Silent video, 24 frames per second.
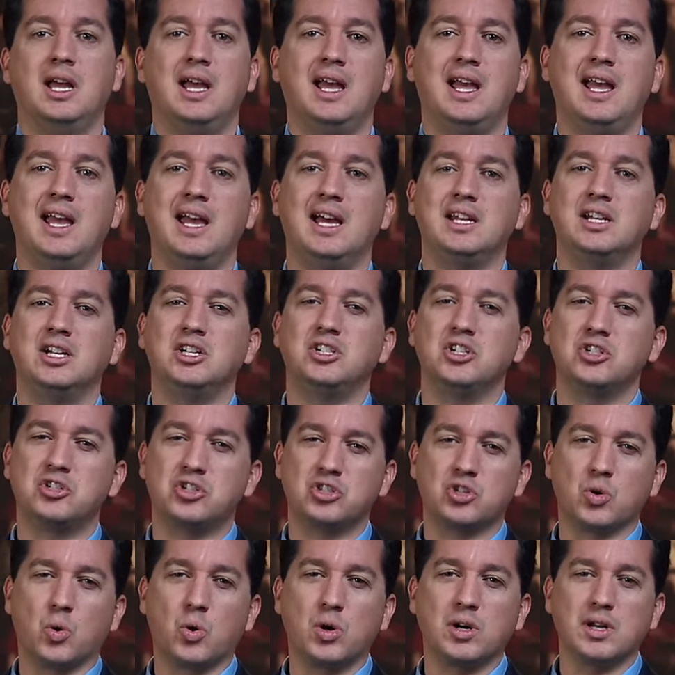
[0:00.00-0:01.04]
and a
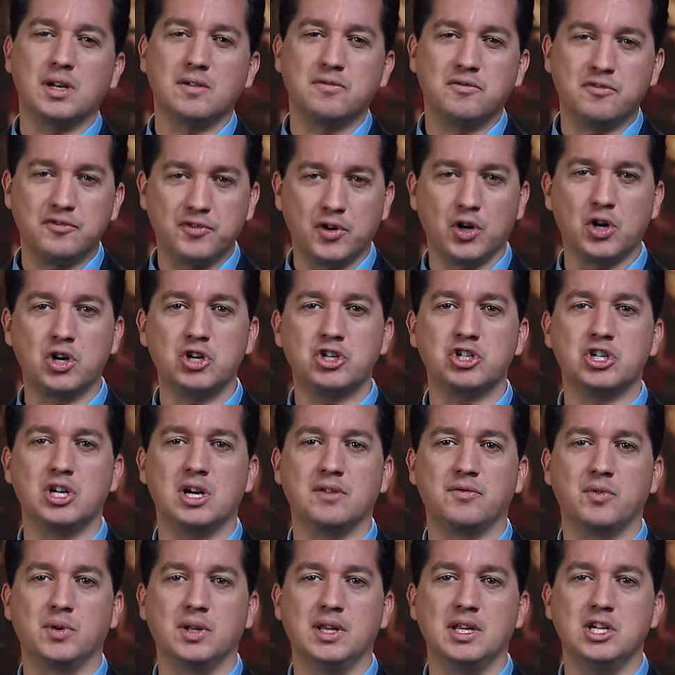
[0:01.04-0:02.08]
distorted version
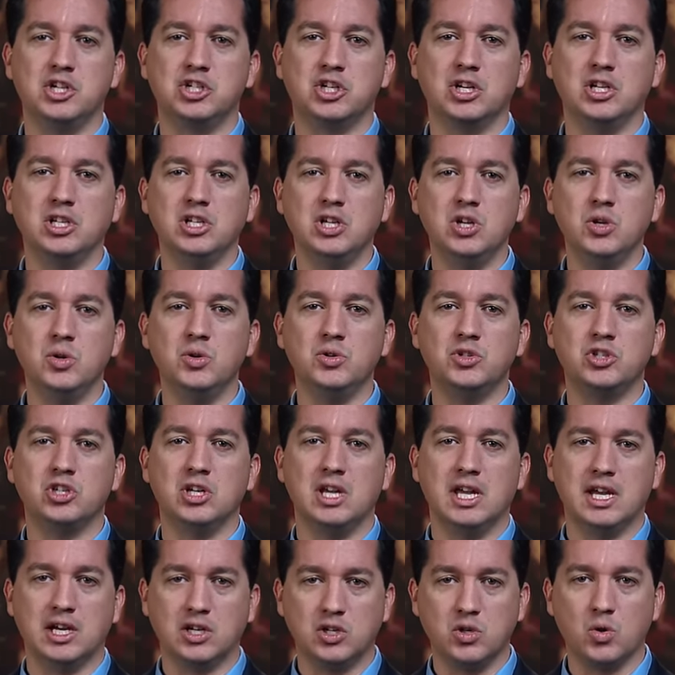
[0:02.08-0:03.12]
of religion used
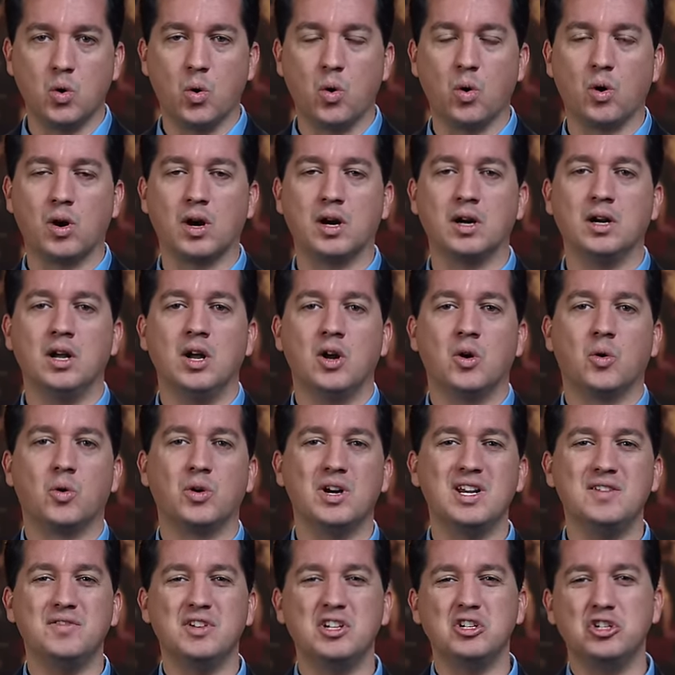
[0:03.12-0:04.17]
to ignore
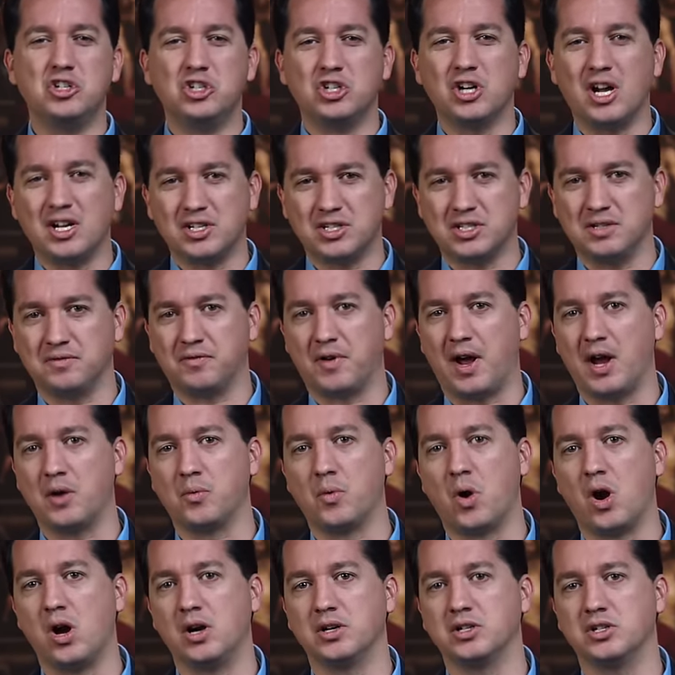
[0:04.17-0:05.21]
or even justify
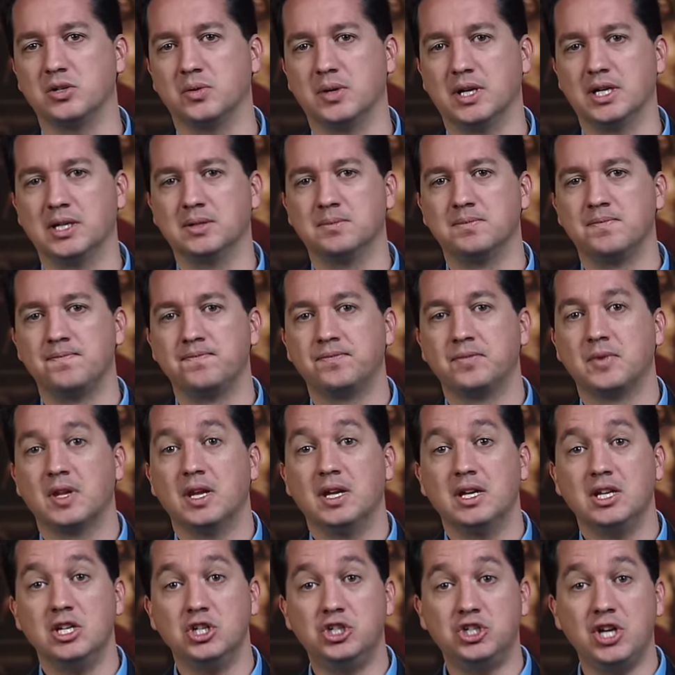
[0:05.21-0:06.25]
wrongdoing.
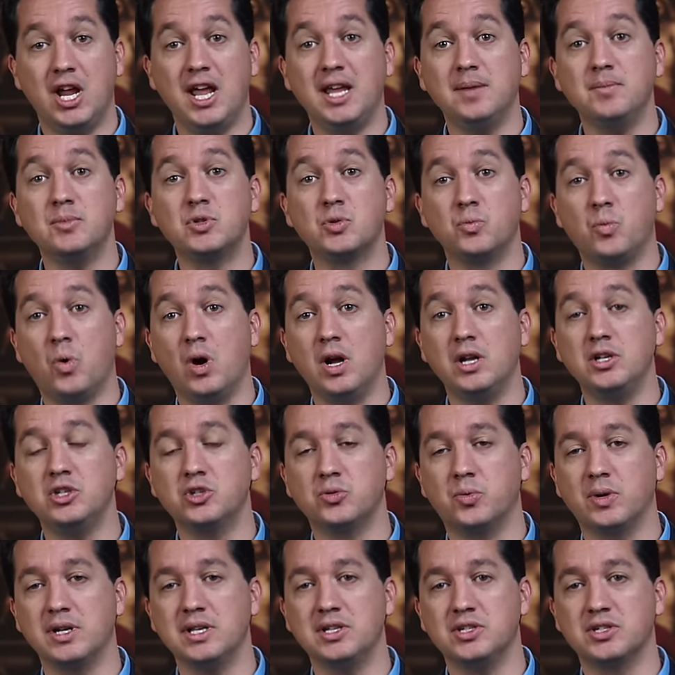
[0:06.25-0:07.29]
James 1
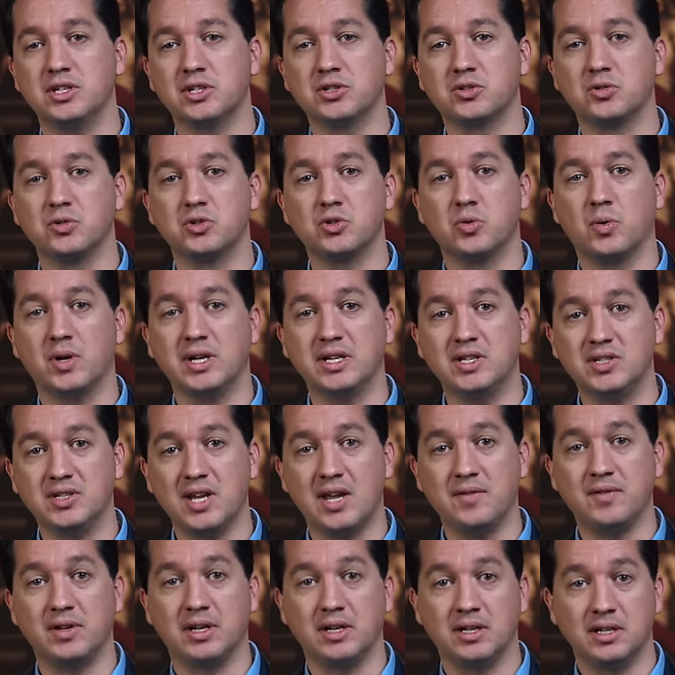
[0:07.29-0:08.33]
26 through
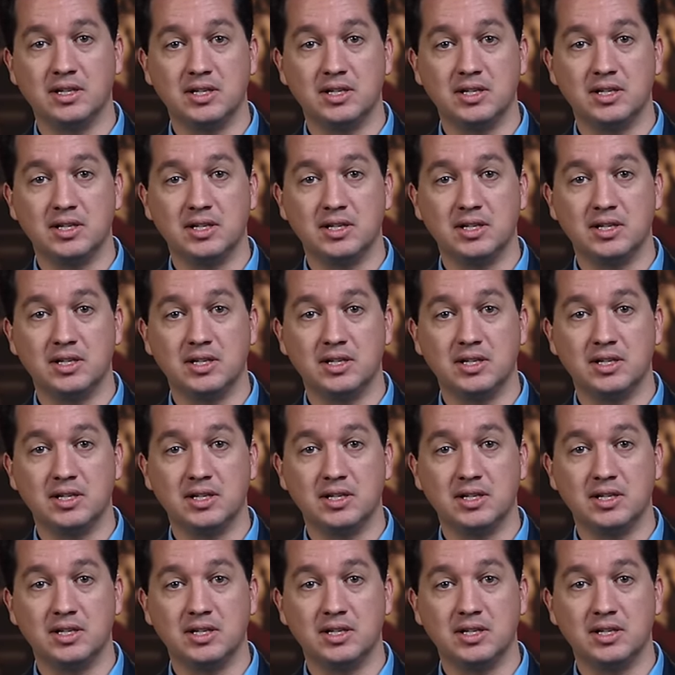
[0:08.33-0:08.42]
27